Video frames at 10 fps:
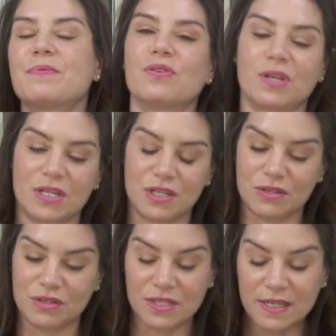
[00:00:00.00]
You can
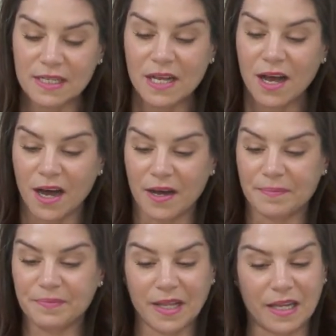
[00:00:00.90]
use
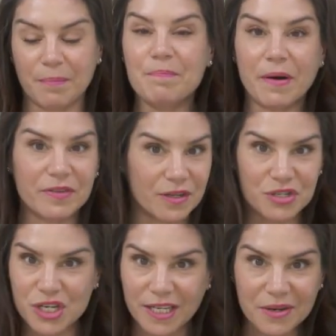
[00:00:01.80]
like a buffalo
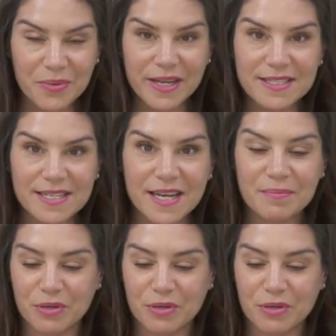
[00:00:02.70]
chicken wing dip.